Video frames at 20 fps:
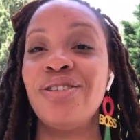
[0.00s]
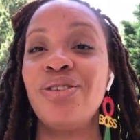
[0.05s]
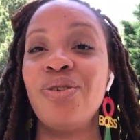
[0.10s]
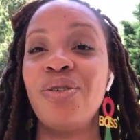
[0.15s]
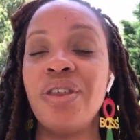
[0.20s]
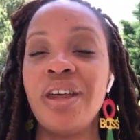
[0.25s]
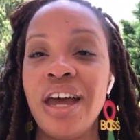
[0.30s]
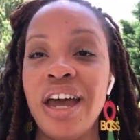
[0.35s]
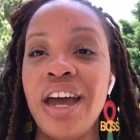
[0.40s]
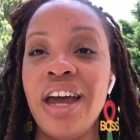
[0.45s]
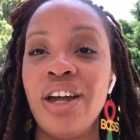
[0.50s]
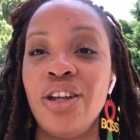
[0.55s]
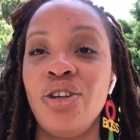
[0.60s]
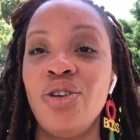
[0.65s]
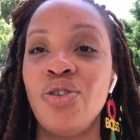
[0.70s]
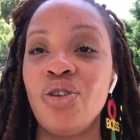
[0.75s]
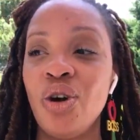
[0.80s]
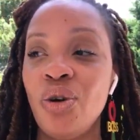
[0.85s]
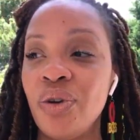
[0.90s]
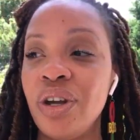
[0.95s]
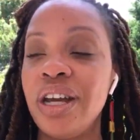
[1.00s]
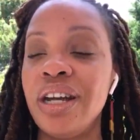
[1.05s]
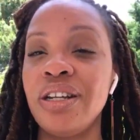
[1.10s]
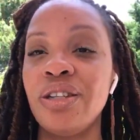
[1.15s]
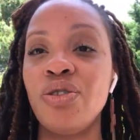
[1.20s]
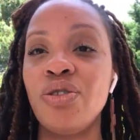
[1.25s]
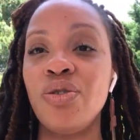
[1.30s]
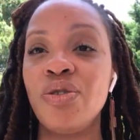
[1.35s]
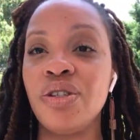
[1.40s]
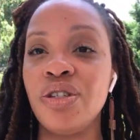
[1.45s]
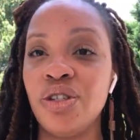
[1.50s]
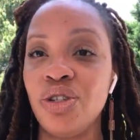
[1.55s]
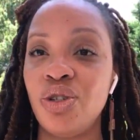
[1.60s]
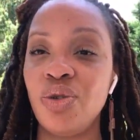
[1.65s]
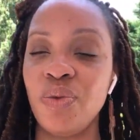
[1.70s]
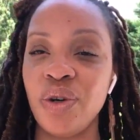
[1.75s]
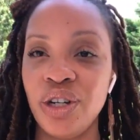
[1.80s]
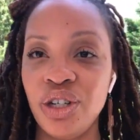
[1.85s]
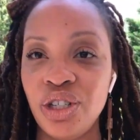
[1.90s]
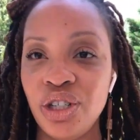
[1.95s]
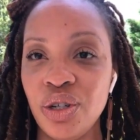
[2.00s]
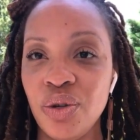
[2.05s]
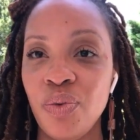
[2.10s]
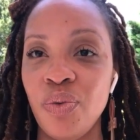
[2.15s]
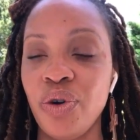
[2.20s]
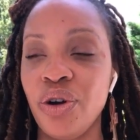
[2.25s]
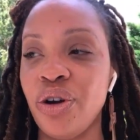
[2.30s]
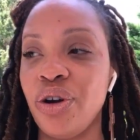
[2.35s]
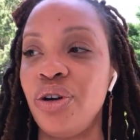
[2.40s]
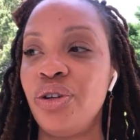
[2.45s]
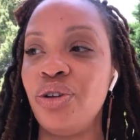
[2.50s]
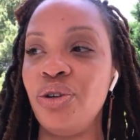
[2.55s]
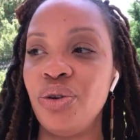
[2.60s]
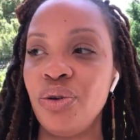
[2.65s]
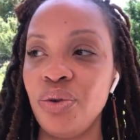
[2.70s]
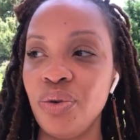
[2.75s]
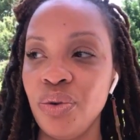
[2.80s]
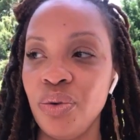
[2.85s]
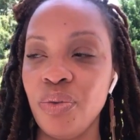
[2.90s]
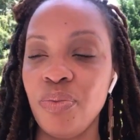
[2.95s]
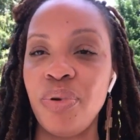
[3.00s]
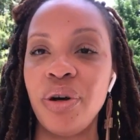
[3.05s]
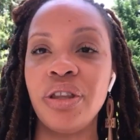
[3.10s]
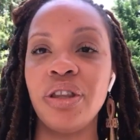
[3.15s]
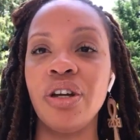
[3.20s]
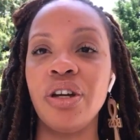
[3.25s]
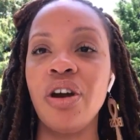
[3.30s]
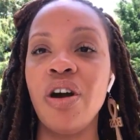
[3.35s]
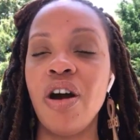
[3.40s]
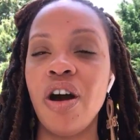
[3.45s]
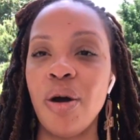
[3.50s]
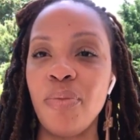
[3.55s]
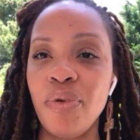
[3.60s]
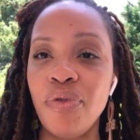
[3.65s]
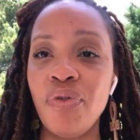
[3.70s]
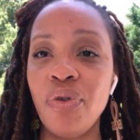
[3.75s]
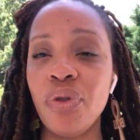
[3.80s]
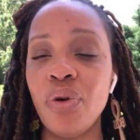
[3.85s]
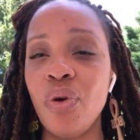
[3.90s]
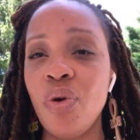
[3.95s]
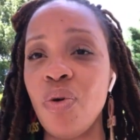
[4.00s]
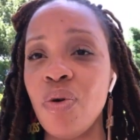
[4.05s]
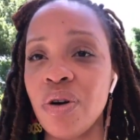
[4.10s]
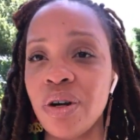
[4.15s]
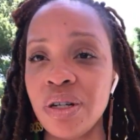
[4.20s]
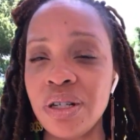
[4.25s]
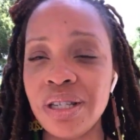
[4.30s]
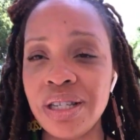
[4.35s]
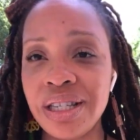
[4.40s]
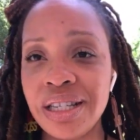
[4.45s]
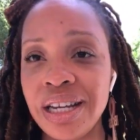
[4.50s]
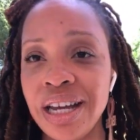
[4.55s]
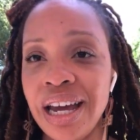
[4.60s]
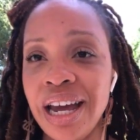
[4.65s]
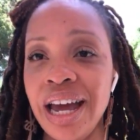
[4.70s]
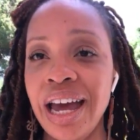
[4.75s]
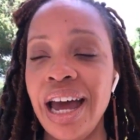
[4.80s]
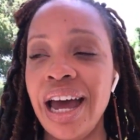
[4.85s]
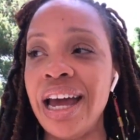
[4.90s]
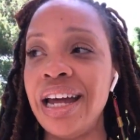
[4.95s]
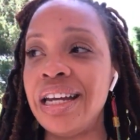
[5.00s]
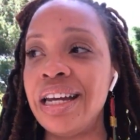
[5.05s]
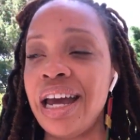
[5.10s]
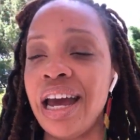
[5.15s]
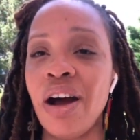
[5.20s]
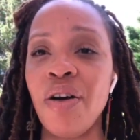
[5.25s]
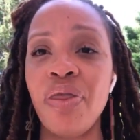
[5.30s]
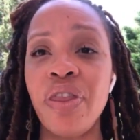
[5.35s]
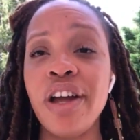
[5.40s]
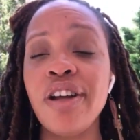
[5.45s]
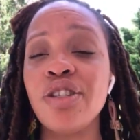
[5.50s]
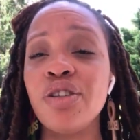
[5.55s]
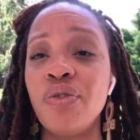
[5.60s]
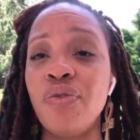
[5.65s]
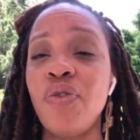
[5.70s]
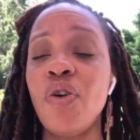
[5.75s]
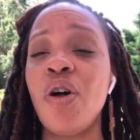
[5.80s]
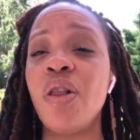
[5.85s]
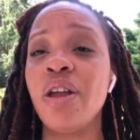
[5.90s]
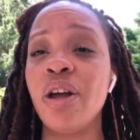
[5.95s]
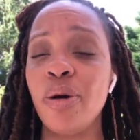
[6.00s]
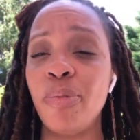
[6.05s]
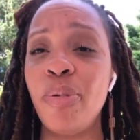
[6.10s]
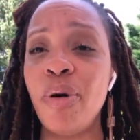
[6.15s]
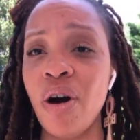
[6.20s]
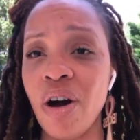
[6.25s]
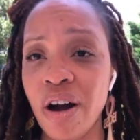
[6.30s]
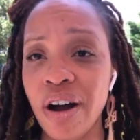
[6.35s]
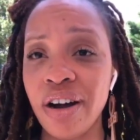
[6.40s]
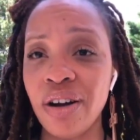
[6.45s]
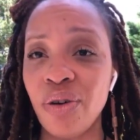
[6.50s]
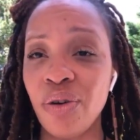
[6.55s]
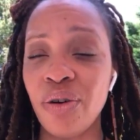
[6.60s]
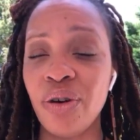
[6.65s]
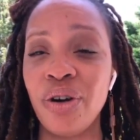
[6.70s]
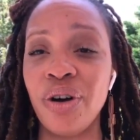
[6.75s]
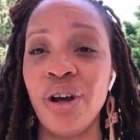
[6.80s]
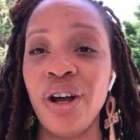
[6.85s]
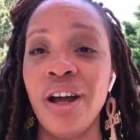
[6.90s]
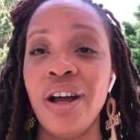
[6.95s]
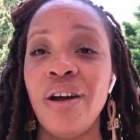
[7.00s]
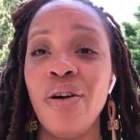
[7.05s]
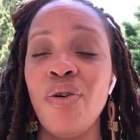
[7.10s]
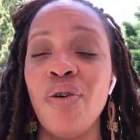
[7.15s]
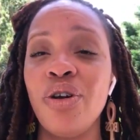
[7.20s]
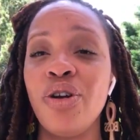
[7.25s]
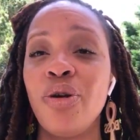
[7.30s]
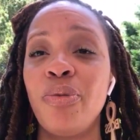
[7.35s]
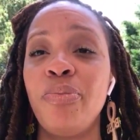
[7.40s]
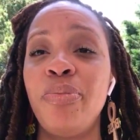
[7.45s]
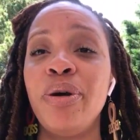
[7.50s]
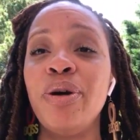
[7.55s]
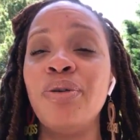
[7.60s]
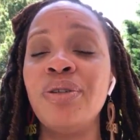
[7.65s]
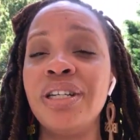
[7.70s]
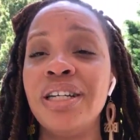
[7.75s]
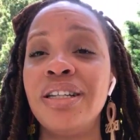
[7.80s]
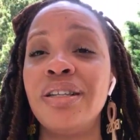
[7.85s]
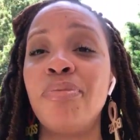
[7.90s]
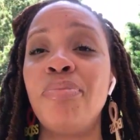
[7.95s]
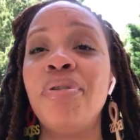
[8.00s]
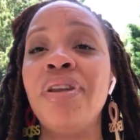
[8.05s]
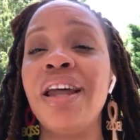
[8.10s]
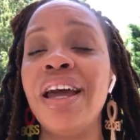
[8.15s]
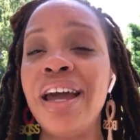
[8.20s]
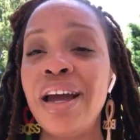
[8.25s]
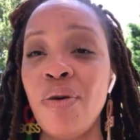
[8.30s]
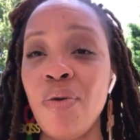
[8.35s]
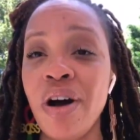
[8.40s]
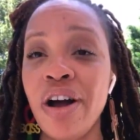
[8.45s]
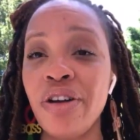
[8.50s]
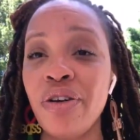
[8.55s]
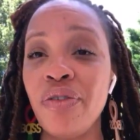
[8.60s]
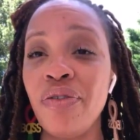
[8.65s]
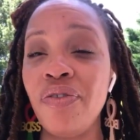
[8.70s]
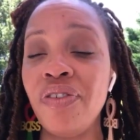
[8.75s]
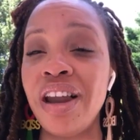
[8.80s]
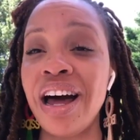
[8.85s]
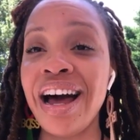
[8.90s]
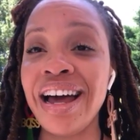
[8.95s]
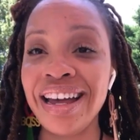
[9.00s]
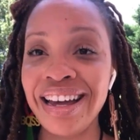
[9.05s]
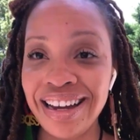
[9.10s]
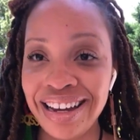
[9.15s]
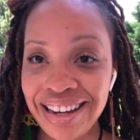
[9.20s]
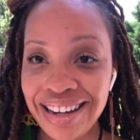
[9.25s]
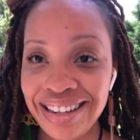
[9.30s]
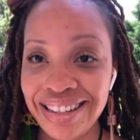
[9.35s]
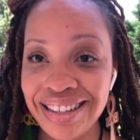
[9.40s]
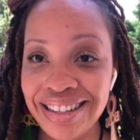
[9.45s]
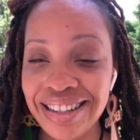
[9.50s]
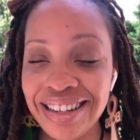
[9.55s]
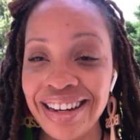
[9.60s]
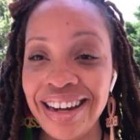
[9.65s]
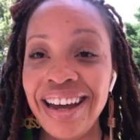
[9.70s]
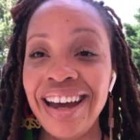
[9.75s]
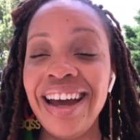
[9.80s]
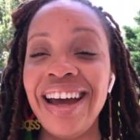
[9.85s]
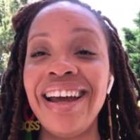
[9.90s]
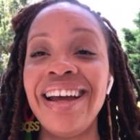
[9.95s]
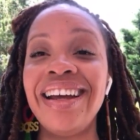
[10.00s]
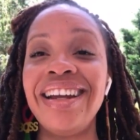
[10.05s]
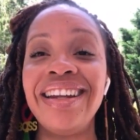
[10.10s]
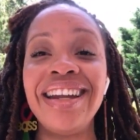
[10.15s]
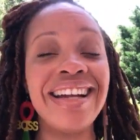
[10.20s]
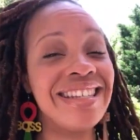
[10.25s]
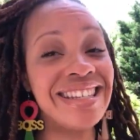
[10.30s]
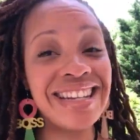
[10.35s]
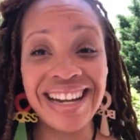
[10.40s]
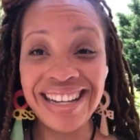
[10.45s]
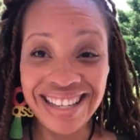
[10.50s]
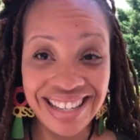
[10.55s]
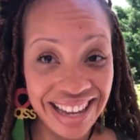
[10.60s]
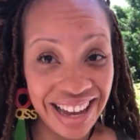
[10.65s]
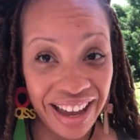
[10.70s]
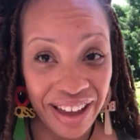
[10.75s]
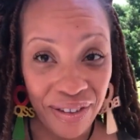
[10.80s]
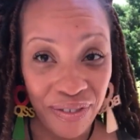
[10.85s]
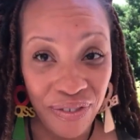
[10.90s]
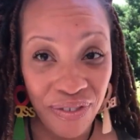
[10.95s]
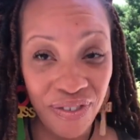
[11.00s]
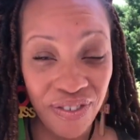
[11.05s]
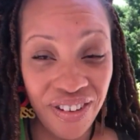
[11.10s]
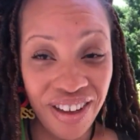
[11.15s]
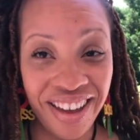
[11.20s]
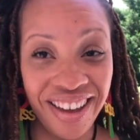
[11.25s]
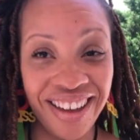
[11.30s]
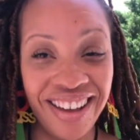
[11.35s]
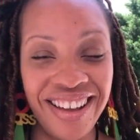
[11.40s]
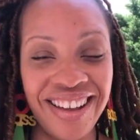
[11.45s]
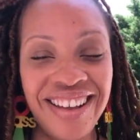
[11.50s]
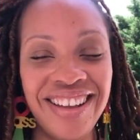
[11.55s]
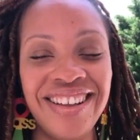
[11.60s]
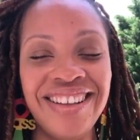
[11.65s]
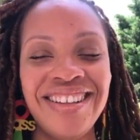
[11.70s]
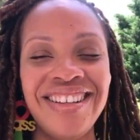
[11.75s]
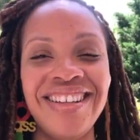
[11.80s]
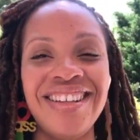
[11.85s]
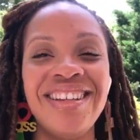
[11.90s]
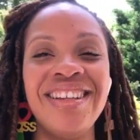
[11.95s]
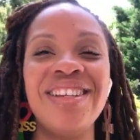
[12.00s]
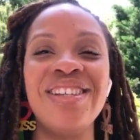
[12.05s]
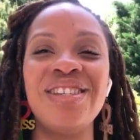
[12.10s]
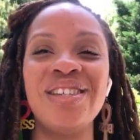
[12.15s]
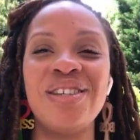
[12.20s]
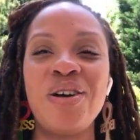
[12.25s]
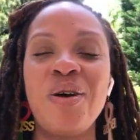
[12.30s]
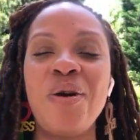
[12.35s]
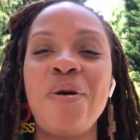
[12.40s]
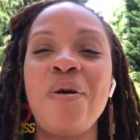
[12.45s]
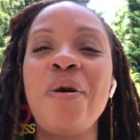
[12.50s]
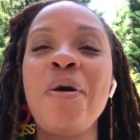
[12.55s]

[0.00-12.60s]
so that you don't get into a situation where you put the cart before the horse and now things are falling apart or you're building the plane while you're flying it. And that's not safe. So,